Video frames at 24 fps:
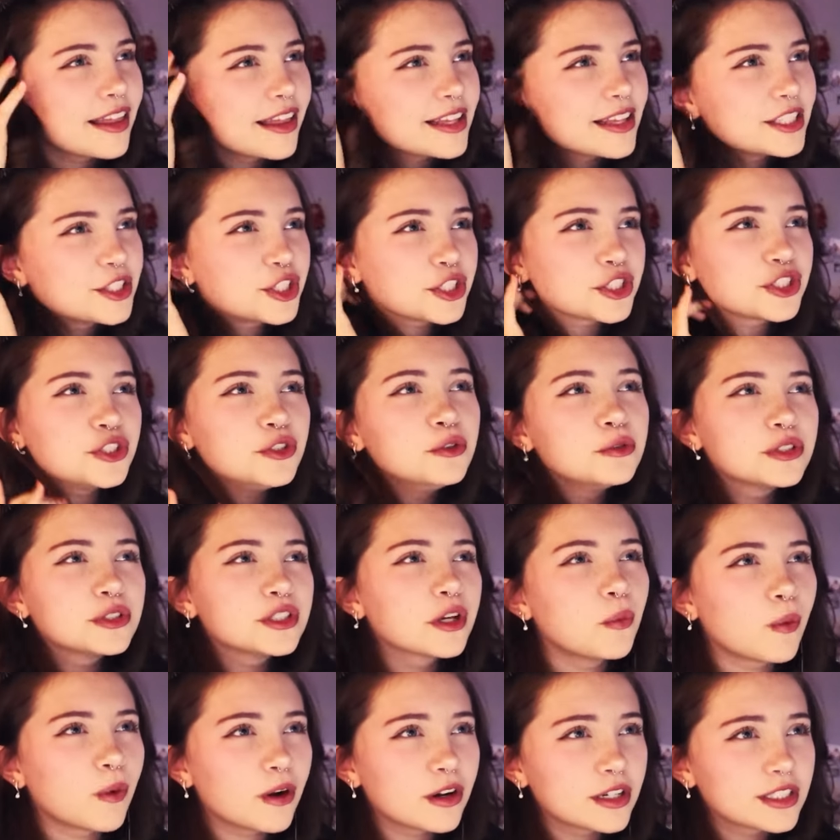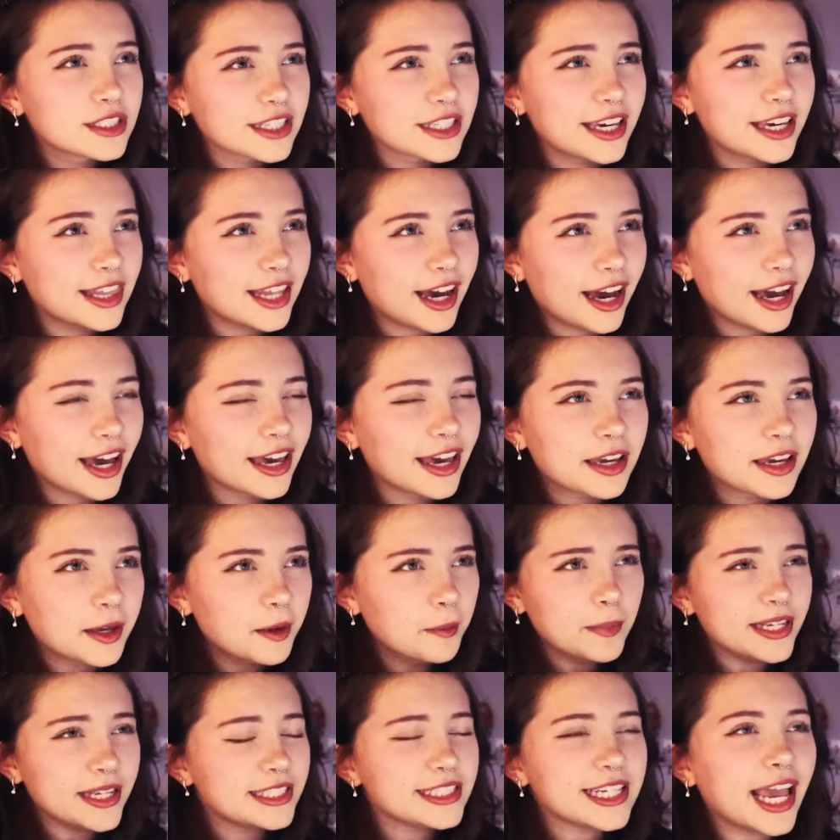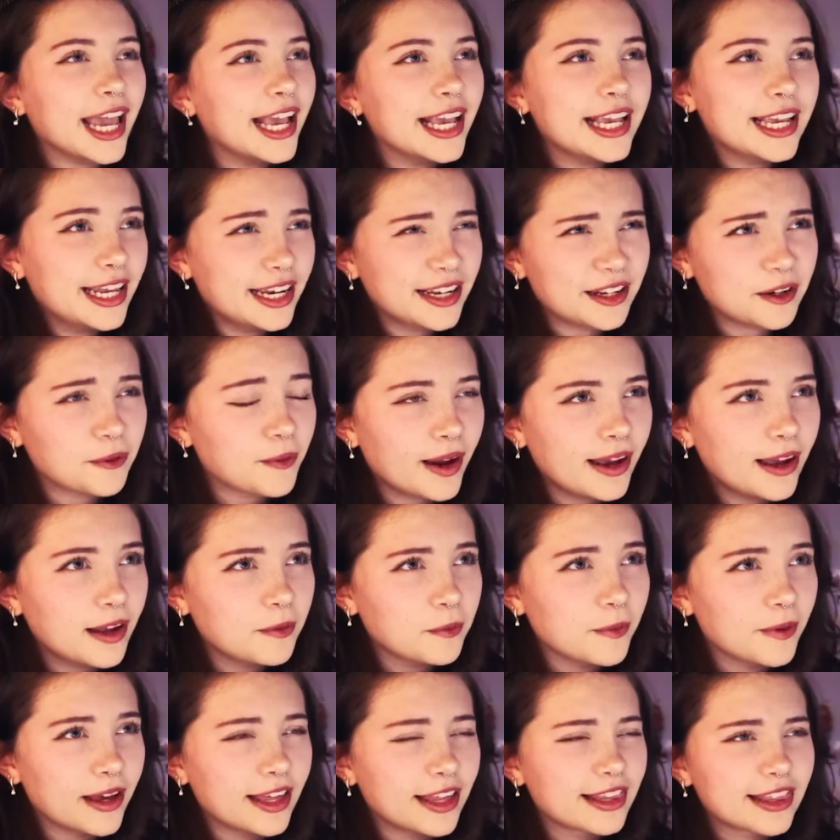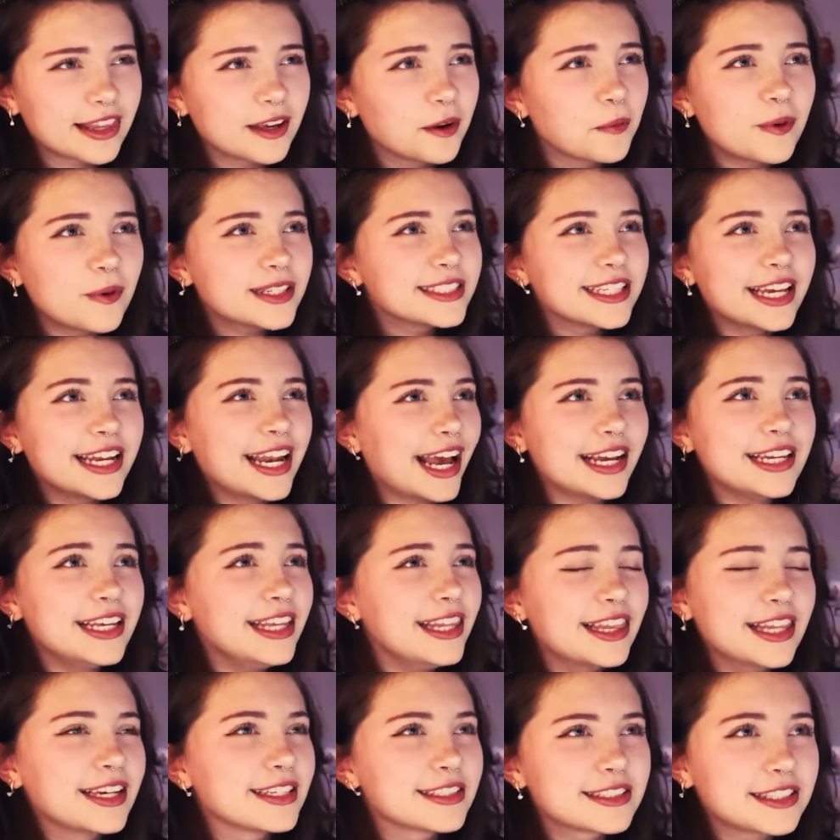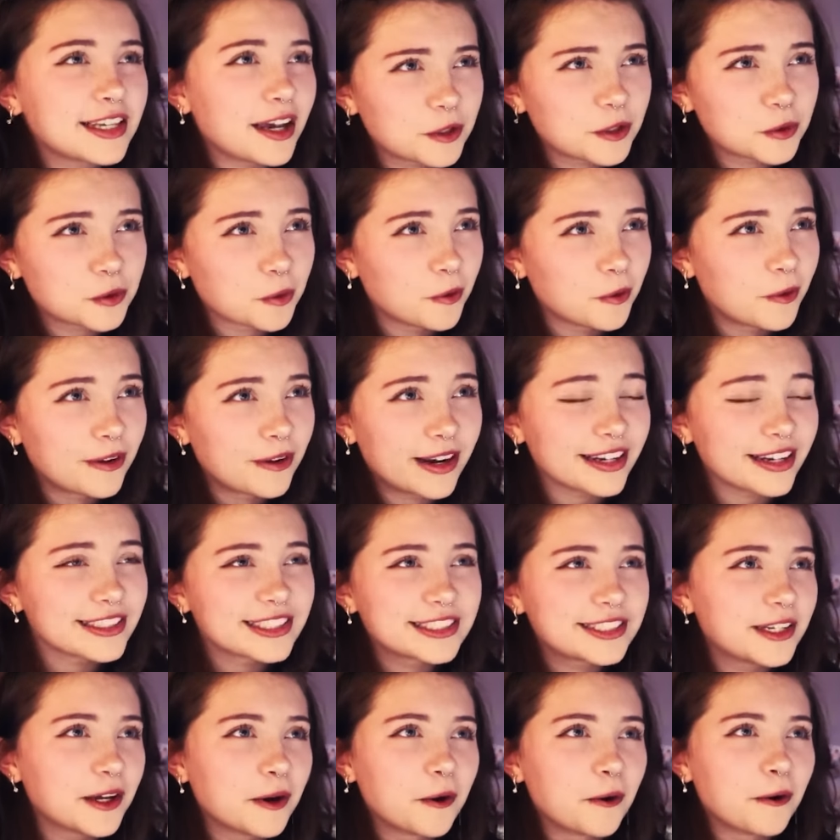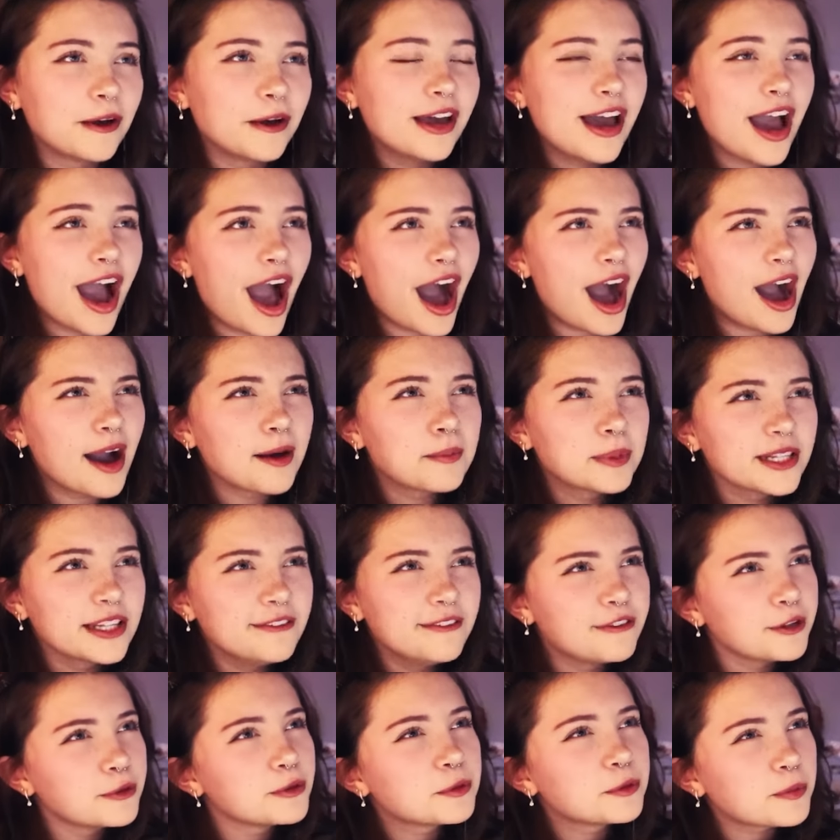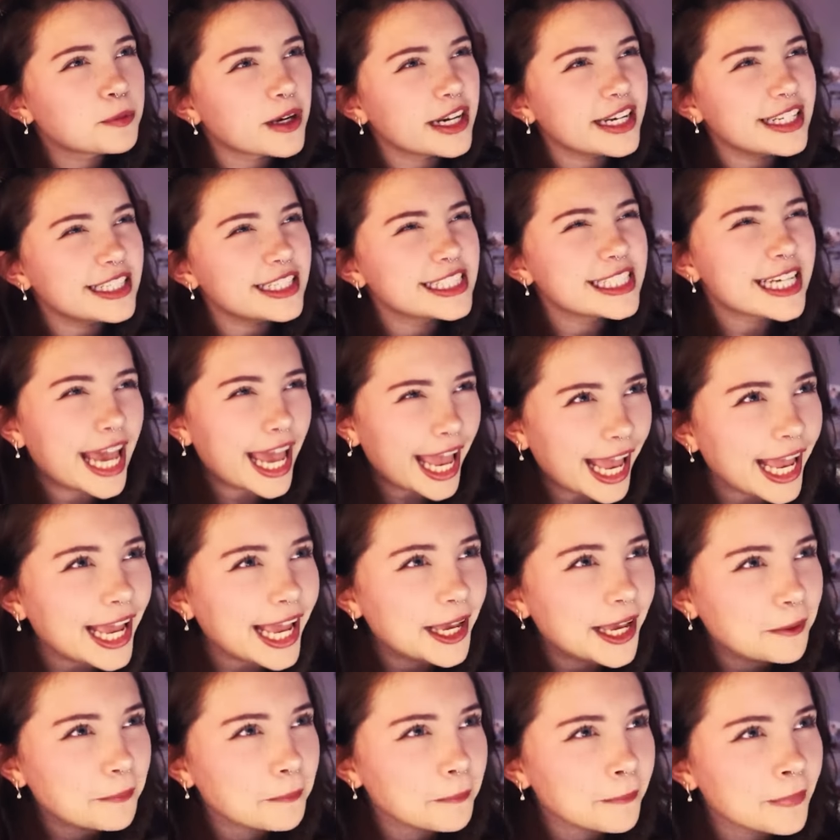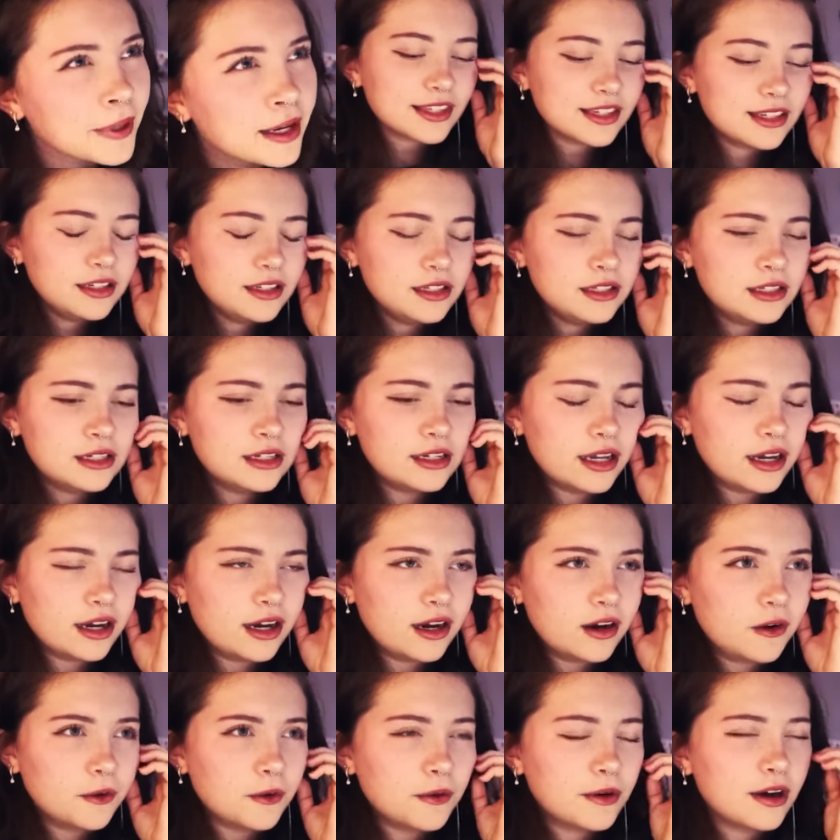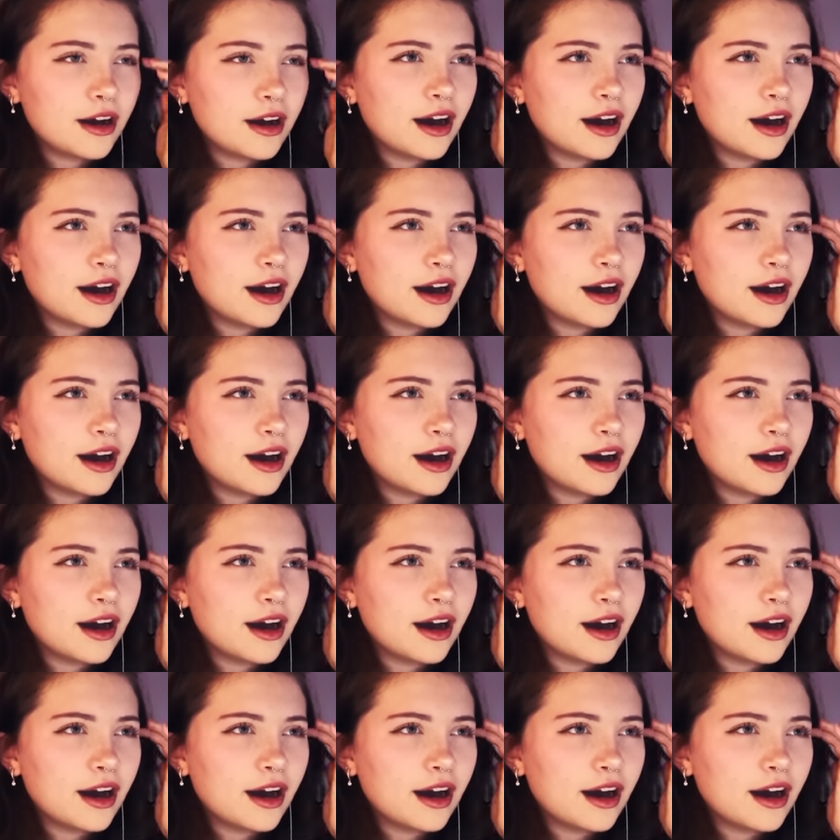Just using words like that, it can be taken and ran with. It wasn't anything sexual, and I believe it was pretty tame, you know?